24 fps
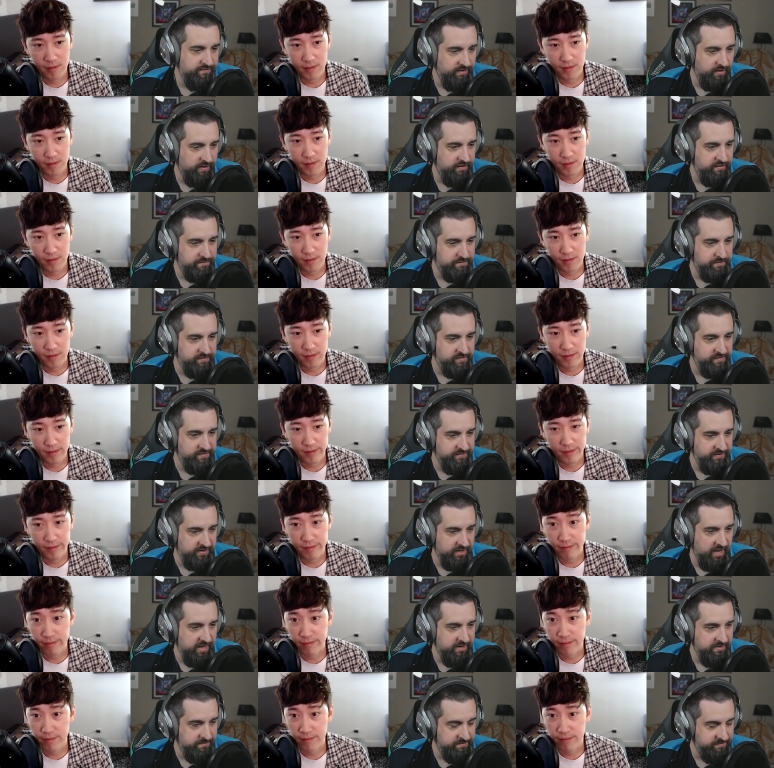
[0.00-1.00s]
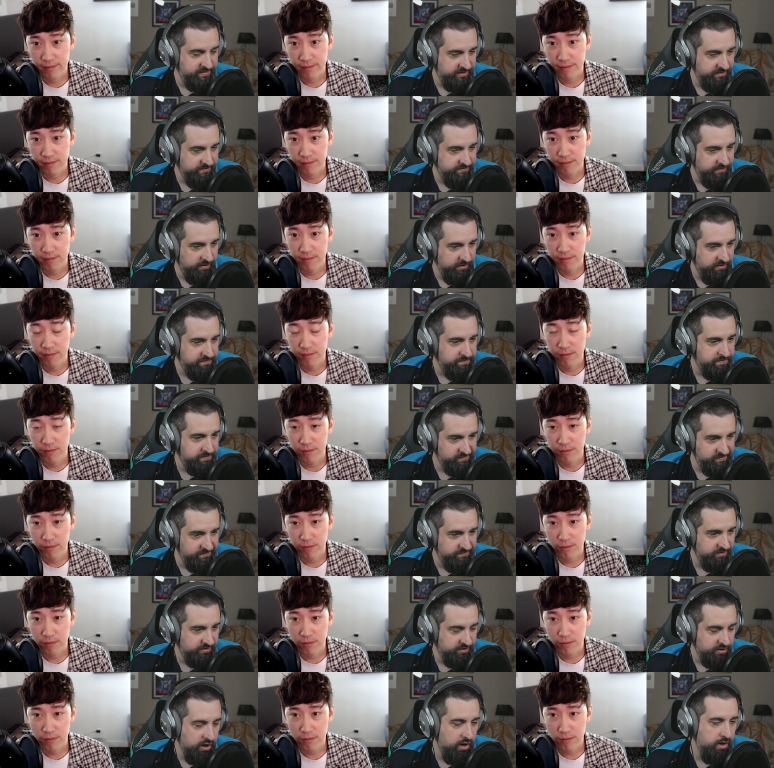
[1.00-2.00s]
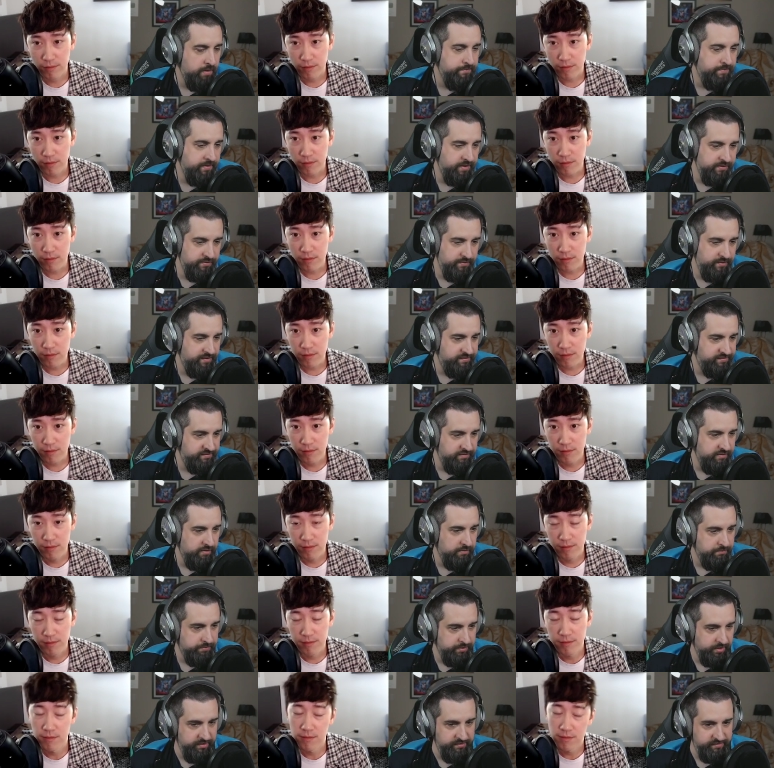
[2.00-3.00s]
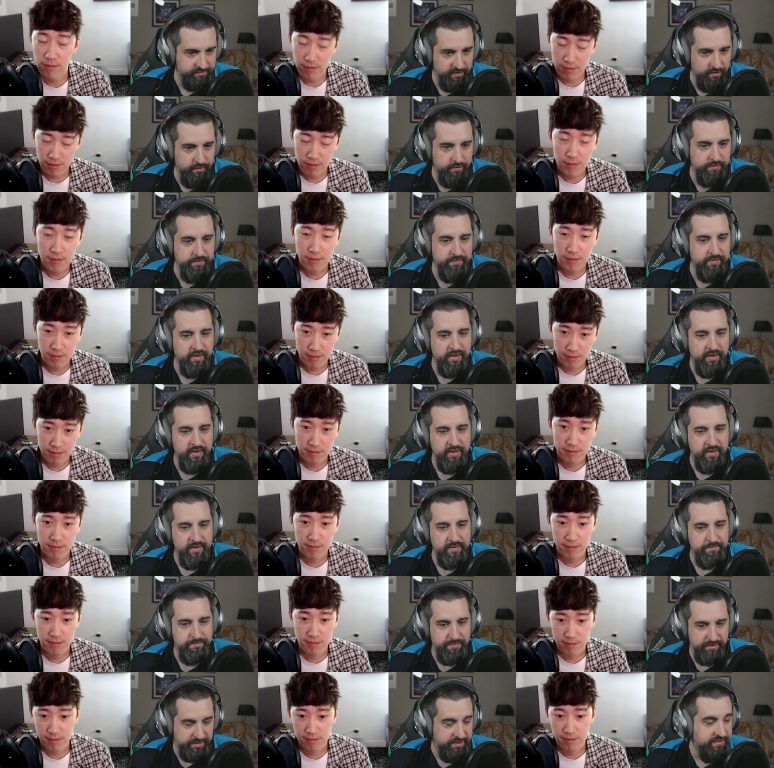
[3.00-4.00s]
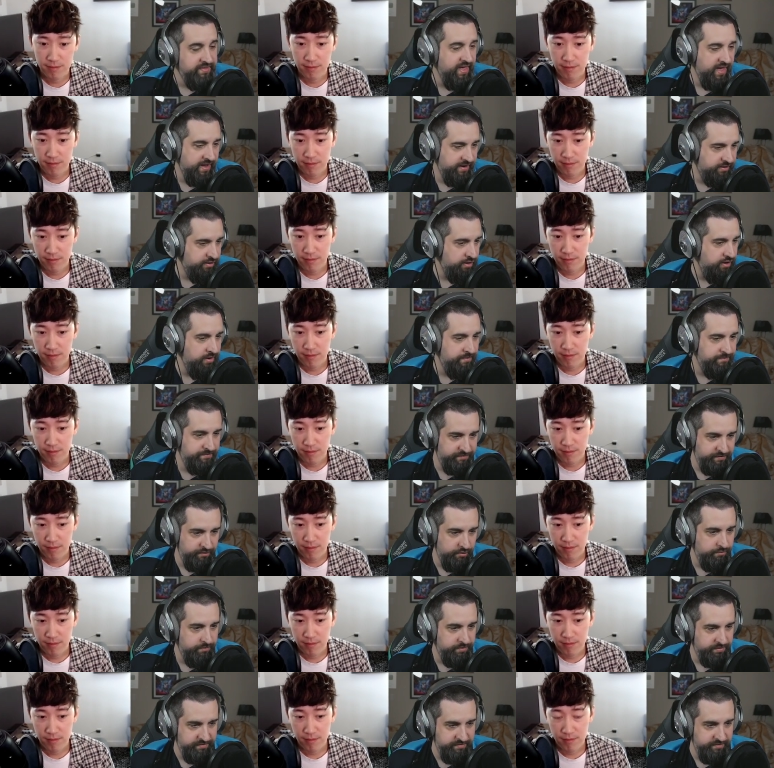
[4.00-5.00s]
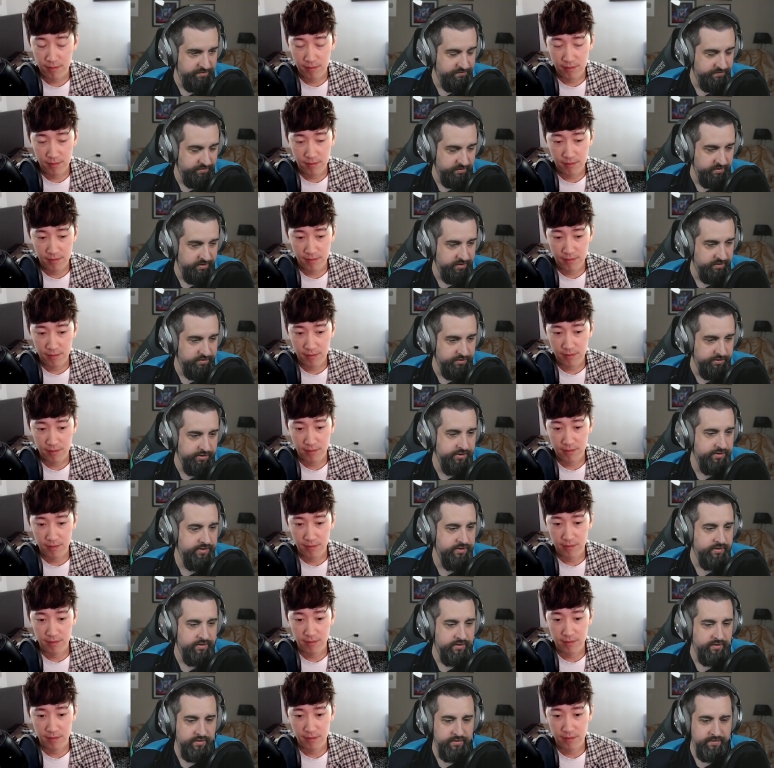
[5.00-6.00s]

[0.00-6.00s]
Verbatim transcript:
Speaker 1: very specific items in a very specific comp, otherwise you don't play Sohm. But in that comp, Sohm is still very good.